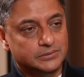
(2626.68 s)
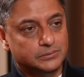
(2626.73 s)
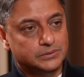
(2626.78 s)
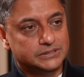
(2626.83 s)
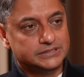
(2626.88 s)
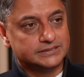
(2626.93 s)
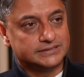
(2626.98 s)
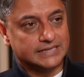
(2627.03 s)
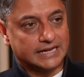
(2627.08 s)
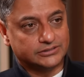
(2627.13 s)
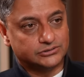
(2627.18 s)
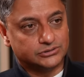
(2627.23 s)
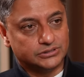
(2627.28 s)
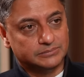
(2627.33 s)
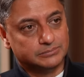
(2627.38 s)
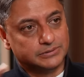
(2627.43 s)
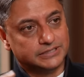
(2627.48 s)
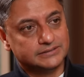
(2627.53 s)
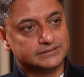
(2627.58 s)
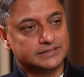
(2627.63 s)
which is actually
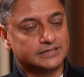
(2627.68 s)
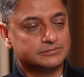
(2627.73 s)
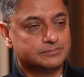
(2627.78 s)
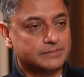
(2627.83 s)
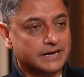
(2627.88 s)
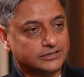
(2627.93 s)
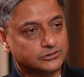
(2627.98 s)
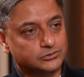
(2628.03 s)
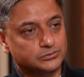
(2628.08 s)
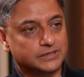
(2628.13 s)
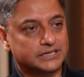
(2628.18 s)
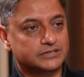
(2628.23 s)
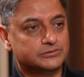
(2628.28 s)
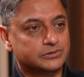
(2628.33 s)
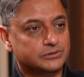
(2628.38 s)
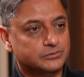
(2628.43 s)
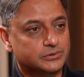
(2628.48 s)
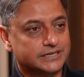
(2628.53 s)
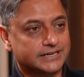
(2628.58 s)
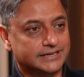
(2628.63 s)
brings us back to where
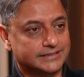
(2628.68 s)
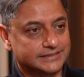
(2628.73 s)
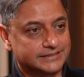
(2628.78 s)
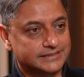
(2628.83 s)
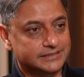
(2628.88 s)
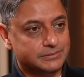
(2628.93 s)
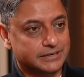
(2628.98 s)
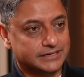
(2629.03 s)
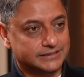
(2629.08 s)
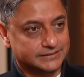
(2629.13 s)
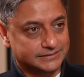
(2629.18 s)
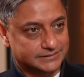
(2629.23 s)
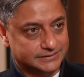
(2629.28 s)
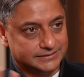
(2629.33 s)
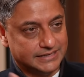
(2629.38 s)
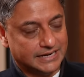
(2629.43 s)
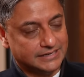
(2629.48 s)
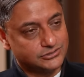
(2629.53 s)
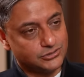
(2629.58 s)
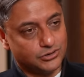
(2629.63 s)
we were at independence. Yeah.
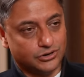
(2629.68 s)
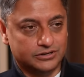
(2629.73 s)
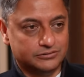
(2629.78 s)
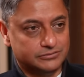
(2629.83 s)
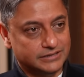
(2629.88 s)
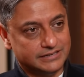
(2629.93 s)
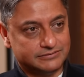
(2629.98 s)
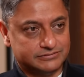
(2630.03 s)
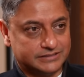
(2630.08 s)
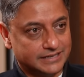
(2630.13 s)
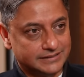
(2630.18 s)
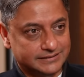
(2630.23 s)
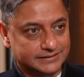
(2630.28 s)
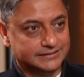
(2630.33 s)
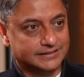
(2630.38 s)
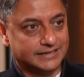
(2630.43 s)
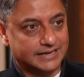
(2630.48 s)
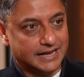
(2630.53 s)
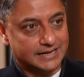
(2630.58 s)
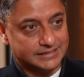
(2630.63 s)
That's all we have done
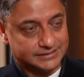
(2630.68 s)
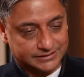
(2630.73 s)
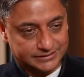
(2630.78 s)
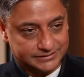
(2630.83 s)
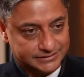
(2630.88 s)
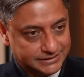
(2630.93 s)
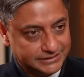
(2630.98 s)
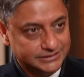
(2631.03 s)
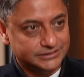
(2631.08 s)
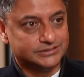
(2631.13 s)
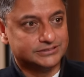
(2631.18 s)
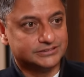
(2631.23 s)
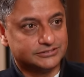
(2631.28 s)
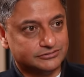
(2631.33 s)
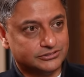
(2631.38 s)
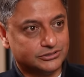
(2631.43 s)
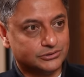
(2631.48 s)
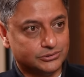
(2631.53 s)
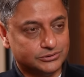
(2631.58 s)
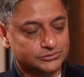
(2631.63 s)
in the last 30 years
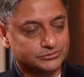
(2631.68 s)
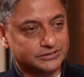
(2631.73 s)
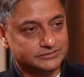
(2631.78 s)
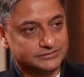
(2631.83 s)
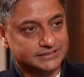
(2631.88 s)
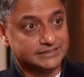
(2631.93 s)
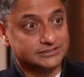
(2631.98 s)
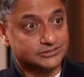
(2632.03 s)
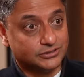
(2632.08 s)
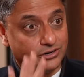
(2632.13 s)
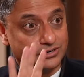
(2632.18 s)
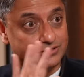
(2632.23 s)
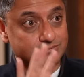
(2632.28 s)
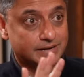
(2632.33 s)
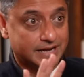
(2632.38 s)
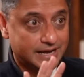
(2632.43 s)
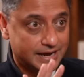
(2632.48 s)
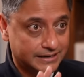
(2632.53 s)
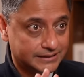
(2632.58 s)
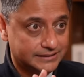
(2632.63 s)
of growth. We've just gone
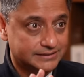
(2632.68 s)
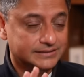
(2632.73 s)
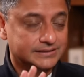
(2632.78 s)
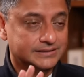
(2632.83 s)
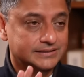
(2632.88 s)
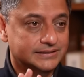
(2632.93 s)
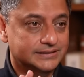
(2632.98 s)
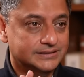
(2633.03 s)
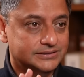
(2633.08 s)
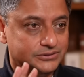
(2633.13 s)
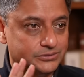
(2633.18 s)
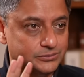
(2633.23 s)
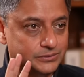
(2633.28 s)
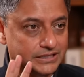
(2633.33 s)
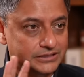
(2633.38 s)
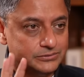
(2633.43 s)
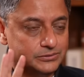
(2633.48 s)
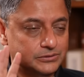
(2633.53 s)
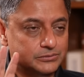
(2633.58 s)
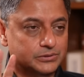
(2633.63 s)
back to
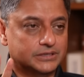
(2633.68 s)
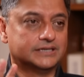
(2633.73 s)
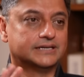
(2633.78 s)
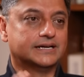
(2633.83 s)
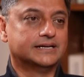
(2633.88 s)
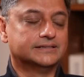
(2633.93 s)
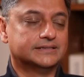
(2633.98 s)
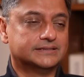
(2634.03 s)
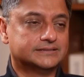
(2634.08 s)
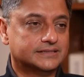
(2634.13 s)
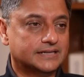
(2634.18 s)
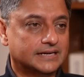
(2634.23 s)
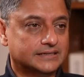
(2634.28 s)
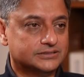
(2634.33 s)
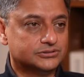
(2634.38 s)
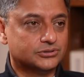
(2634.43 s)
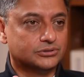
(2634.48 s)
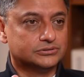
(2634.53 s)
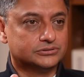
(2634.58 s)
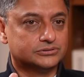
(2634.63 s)
where we were. And that, that
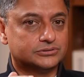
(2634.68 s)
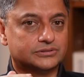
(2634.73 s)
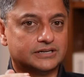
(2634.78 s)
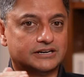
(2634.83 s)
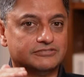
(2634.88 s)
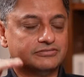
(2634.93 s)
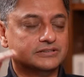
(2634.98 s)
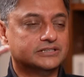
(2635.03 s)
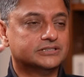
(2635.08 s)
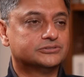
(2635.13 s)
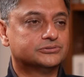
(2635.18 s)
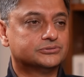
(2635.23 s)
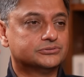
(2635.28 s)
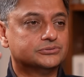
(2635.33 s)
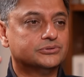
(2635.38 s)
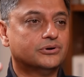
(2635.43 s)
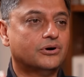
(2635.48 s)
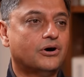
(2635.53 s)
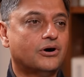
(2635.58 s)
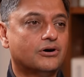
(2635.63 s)
is also roughly
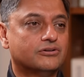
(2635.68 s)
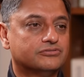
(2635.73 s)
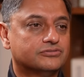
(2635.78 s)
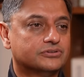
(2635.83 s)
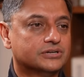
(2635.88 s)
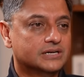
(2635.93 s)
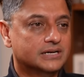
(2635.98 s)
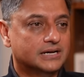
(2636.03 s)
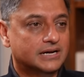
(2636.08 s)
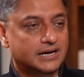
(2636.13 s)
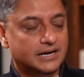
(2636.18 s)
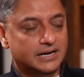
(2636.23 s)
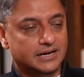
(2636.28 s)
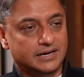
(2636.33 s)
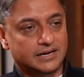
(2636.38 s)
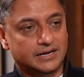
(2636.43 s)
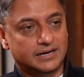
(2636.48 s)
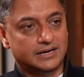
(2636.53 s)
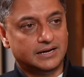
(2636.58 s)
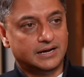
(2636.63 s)
true of
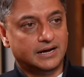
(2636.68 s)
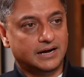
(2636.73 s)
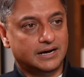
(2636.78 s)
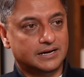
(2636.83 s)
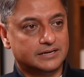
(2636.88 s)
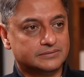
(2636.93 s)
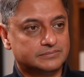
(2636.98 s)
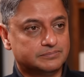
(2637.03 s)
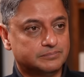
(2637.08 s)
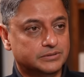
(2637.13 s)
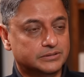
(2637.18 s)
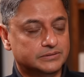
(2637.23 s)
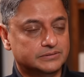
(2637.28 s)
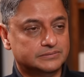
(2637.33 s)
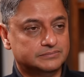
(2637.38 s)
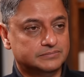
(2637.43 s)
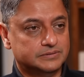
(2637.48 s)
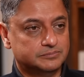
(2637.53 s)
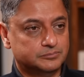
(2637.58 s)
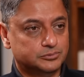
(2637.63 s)
uh, our
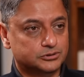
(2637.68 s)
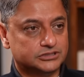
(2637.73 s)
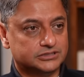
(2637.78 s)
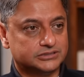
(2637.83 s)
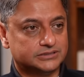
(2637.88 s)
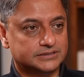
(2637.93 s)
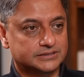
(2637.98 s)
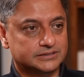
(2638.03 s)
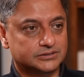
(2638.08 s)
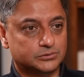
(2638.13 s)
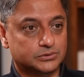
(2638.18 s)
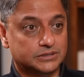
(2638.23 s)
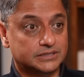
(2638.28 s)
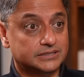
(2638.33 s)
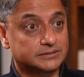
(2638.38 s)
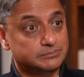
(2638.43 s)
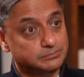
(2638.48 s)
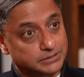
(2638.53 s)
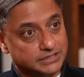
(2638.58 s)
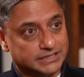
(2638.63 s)
position in the
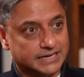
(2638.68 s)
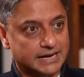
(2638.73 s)
world in per